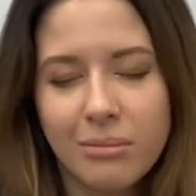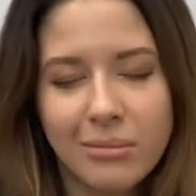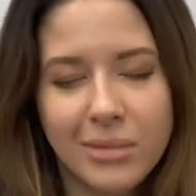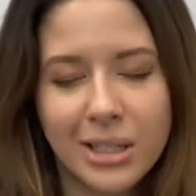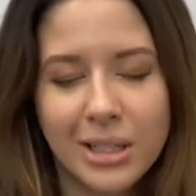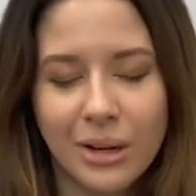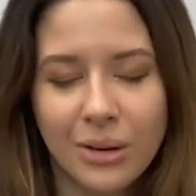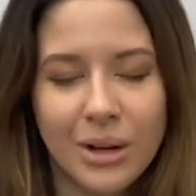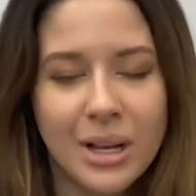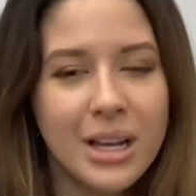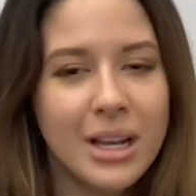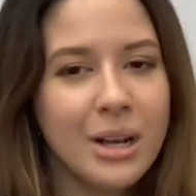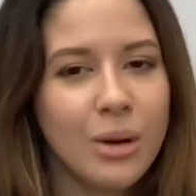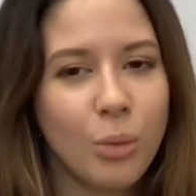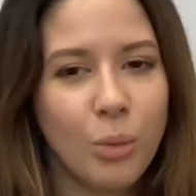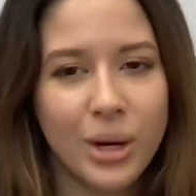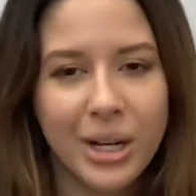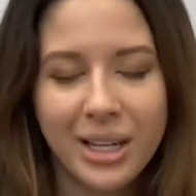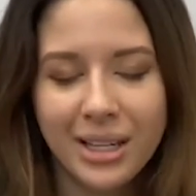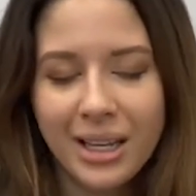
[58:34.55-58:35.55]
You know,
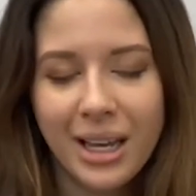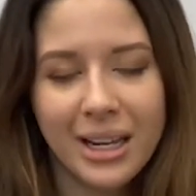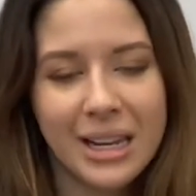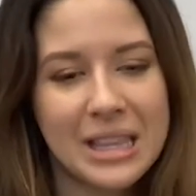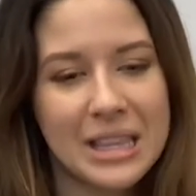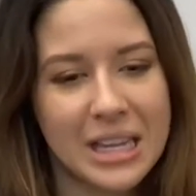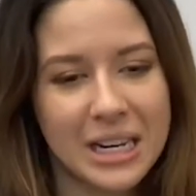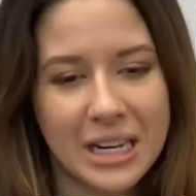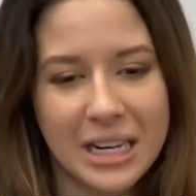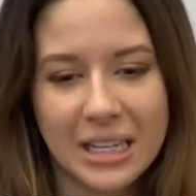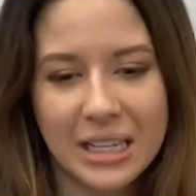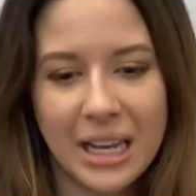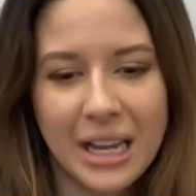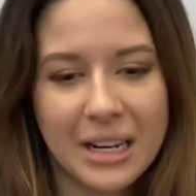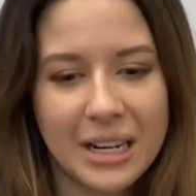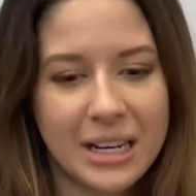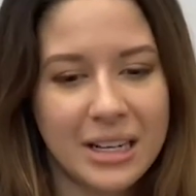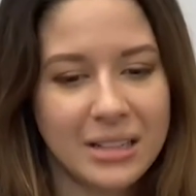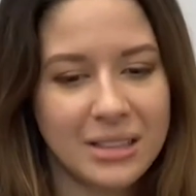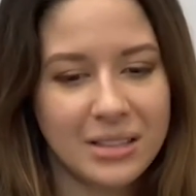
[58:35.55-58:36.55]
we didn't get it. They didn't
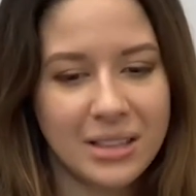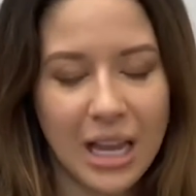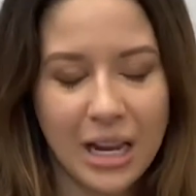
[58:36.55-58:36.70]
get it.